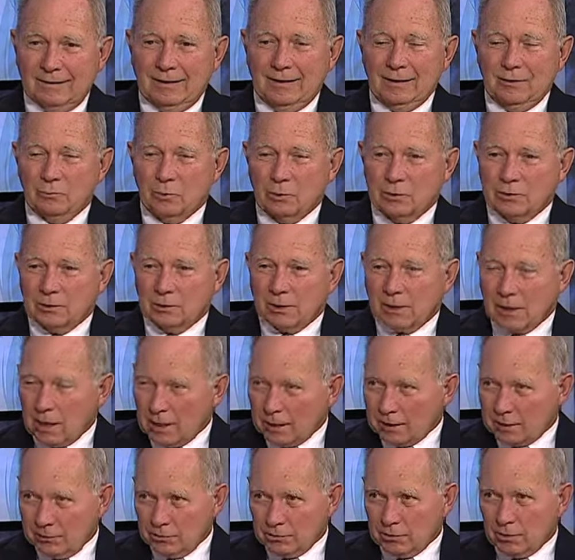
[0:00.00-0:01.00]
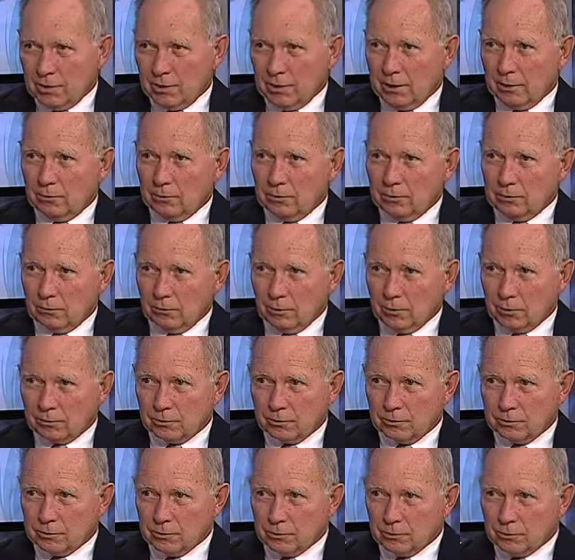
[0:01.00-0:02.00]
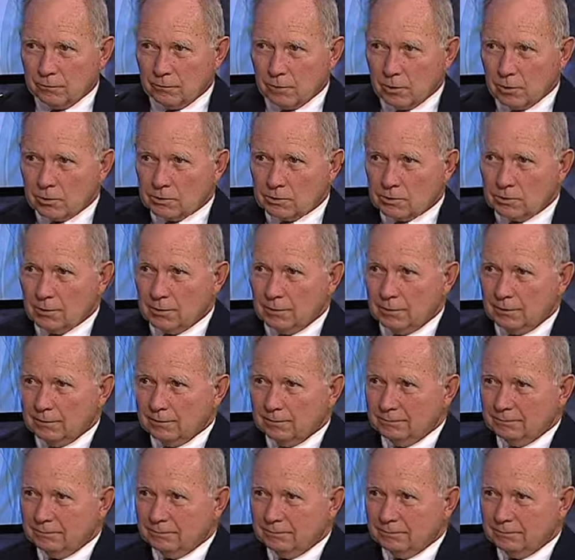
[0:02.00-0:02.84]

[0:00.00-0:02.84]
and went to college there. I went to Rutgers University.